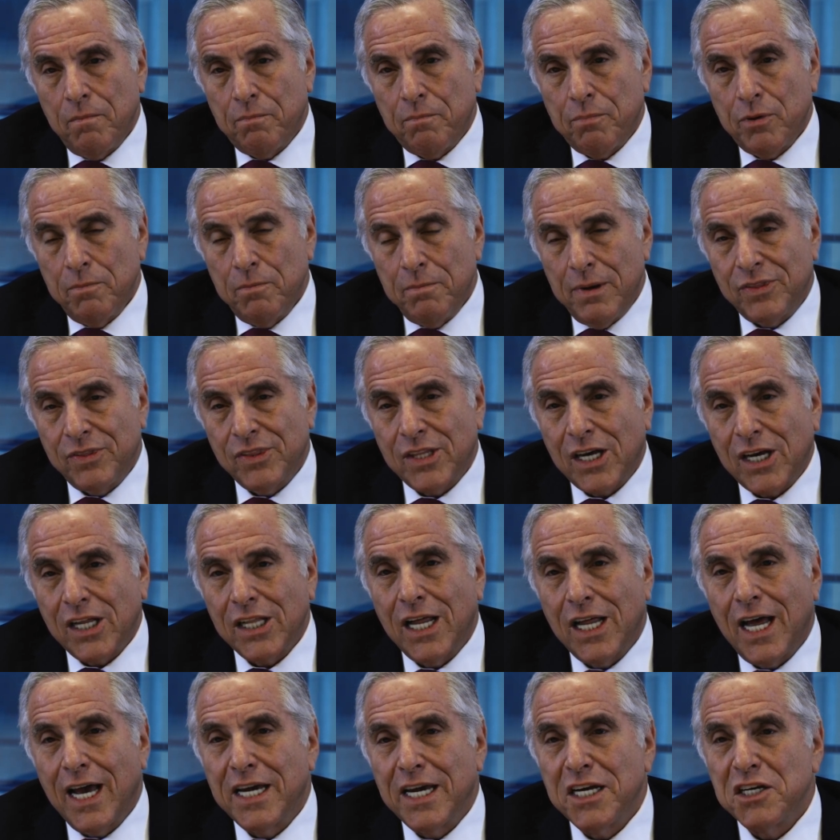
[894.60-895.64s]
permit the
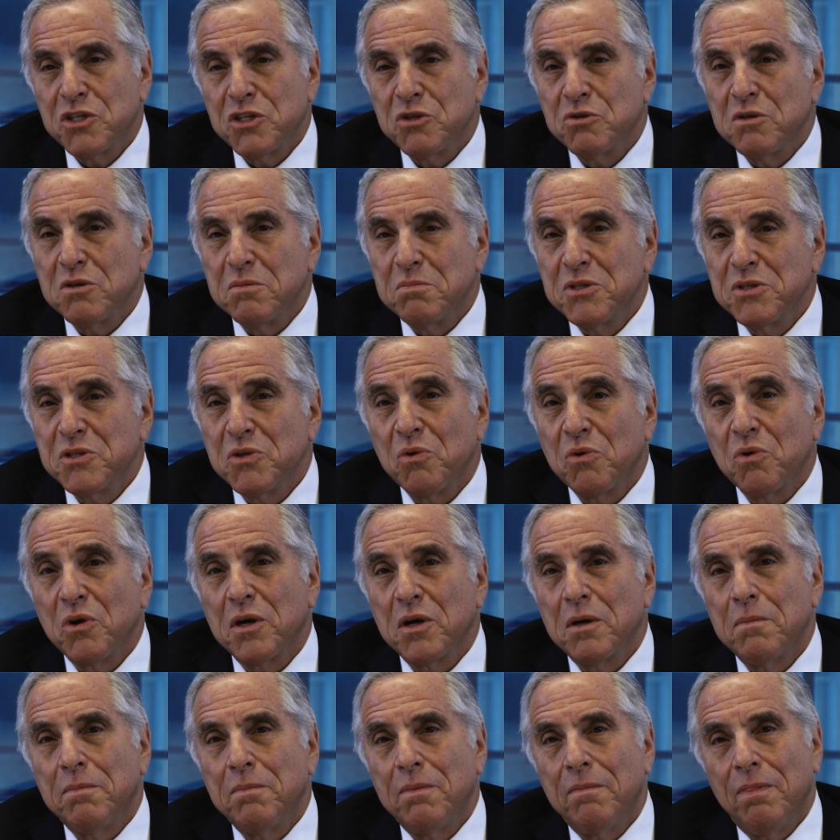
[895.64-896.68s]
client to
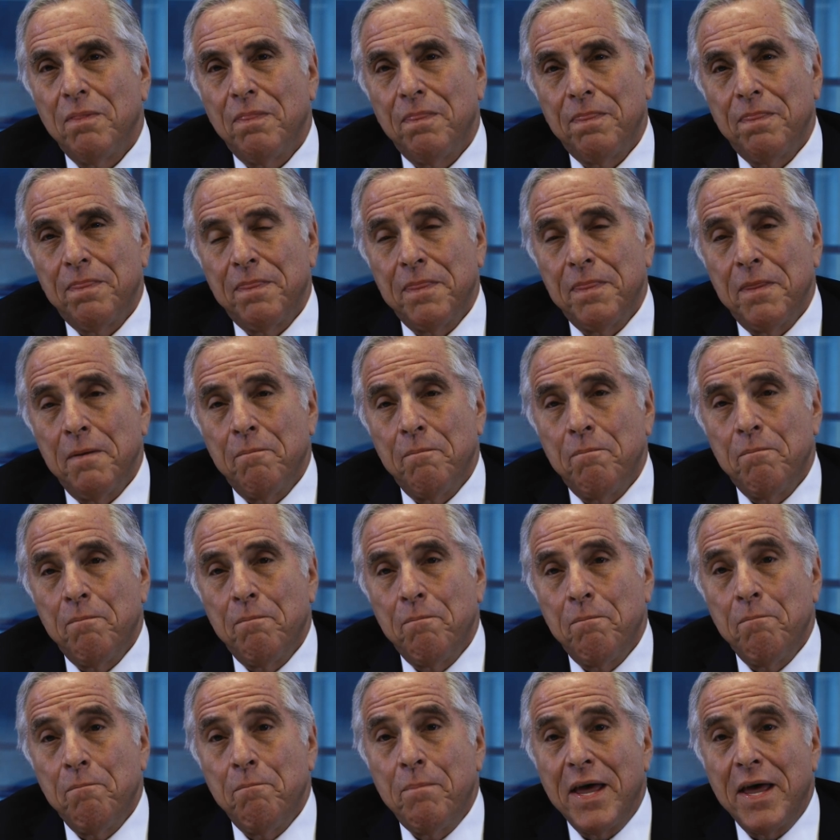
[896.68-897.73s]
absorb
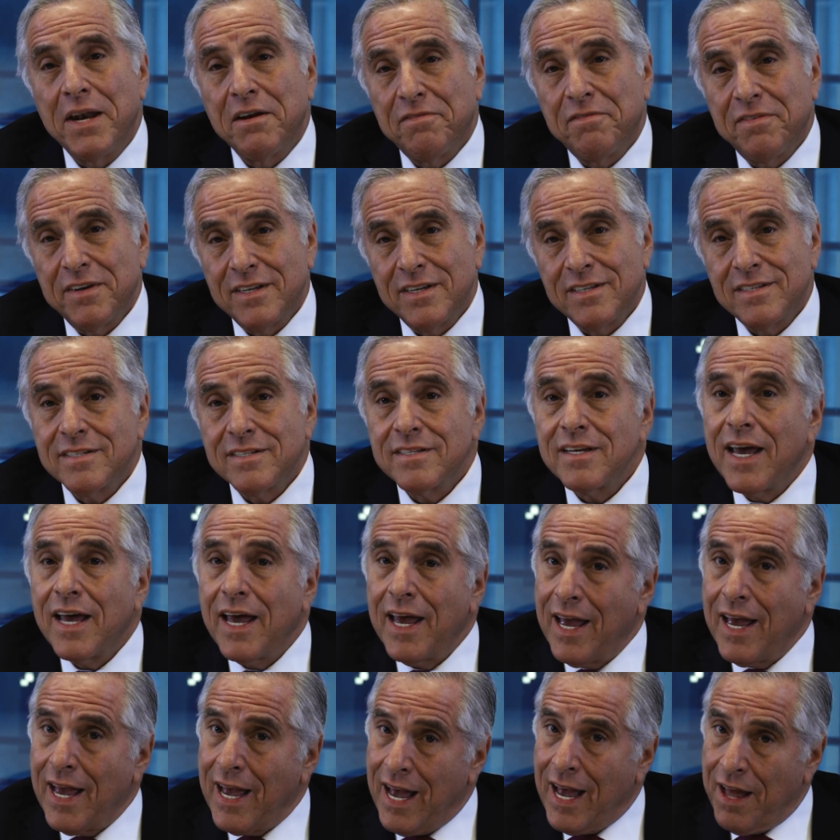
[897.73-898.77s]
benefits
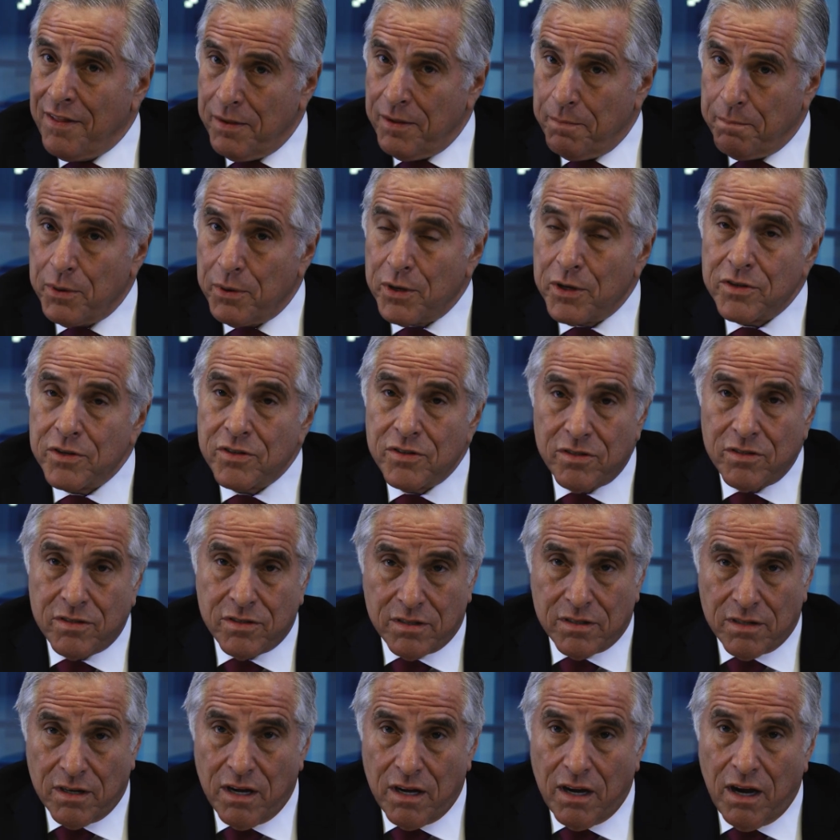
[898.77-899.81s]
and the
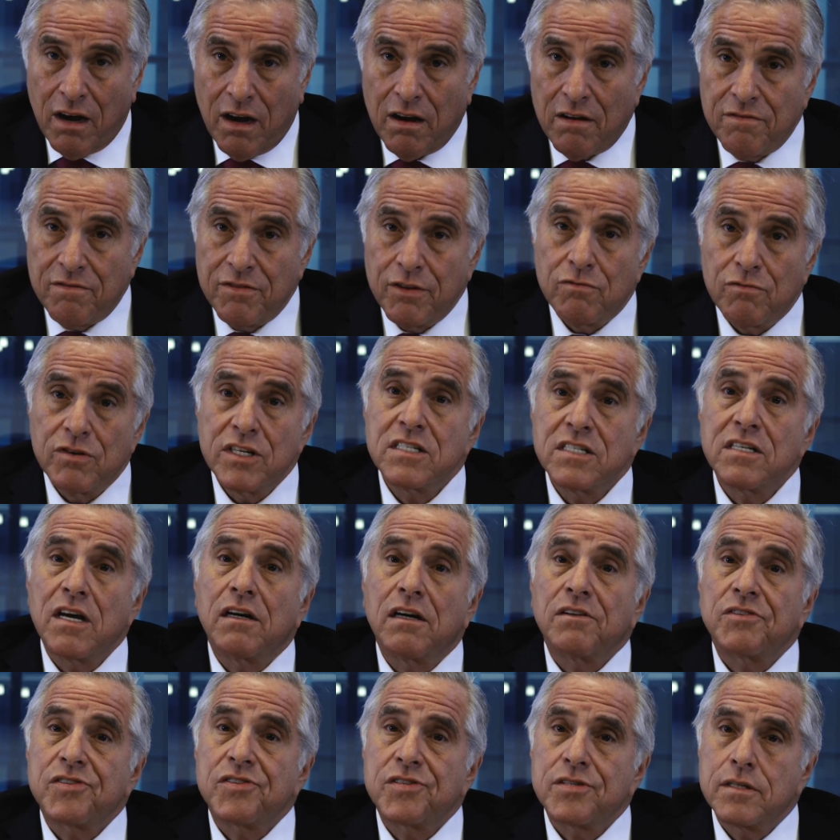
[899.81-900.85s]
burdens of the
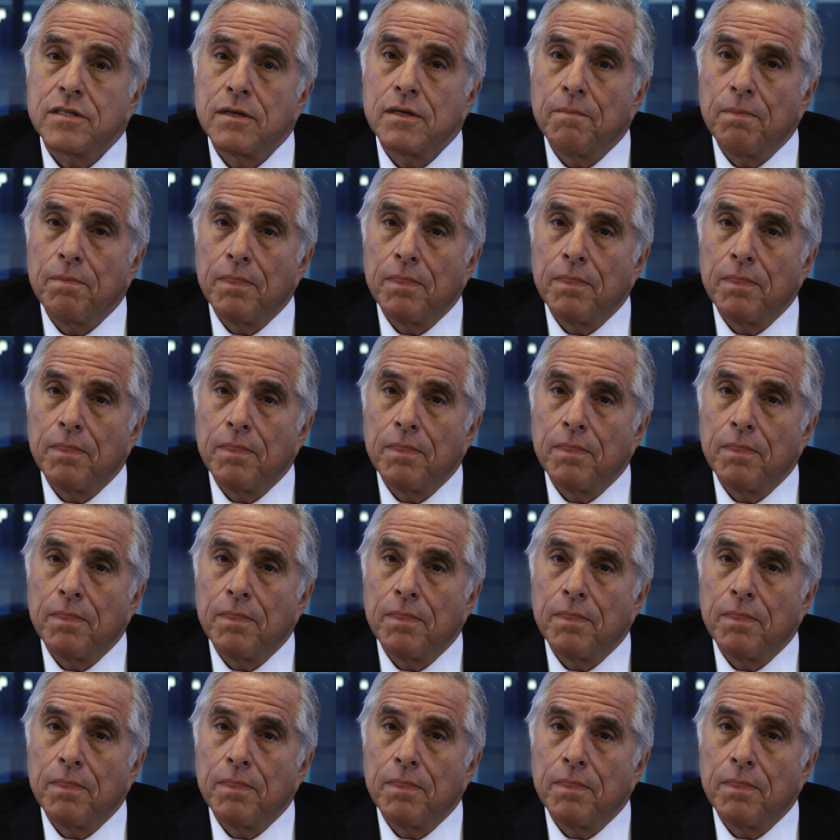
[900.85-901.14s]
results